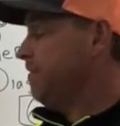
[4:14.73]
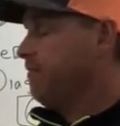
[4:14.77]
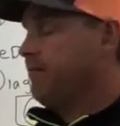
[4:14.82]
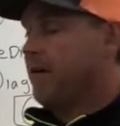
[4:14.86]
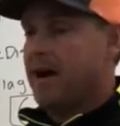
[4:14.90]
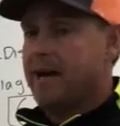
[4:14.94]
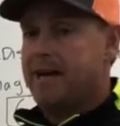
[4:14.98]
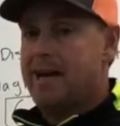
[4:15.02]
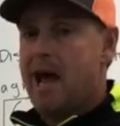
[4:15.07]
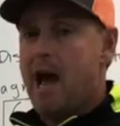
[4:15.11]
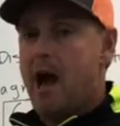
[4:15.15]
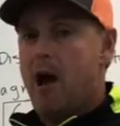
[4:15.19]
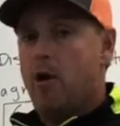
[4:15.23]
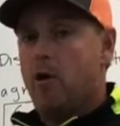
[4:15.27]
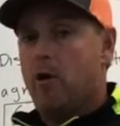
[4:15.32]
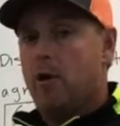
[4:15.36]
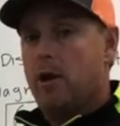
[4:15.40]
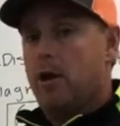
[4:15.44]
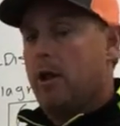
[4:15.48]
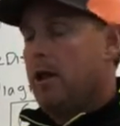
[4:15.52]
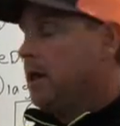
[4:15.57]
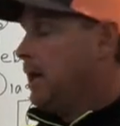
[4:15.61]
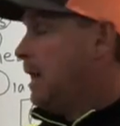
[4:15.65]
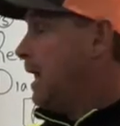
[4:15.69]
to find out,
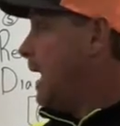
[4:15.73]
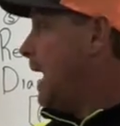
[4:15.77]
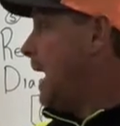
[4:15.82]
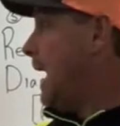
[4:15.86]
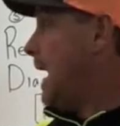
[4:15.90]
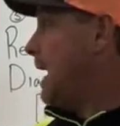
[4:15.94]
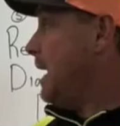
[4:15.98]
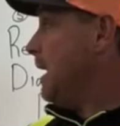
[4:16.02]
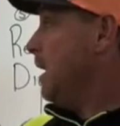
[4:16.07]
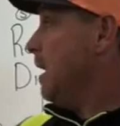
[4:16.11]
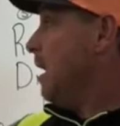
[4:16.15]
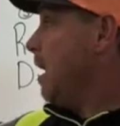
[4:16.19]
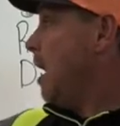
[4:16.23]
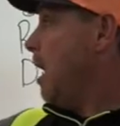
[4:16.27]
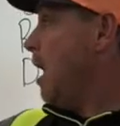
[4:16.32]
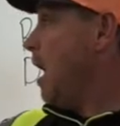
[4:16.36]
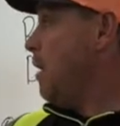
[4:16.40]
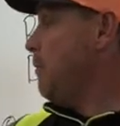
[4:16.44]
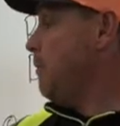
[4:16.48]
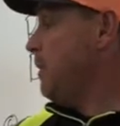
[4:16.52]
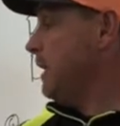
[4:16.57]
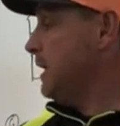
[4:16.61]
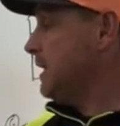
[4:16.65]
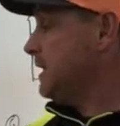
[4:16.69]
hey,
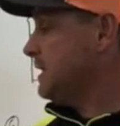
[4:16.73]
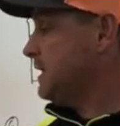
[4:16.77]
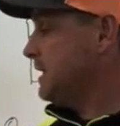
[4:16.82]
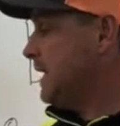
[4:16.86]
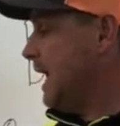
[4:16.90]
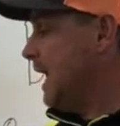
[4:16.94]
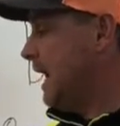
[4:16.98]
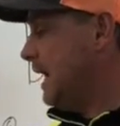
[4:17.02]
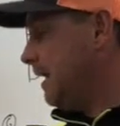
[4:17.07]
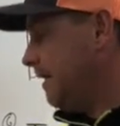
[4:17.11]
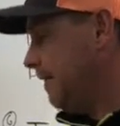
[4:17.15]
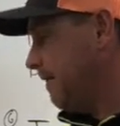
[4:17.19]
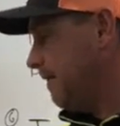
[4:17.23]
I'm going to send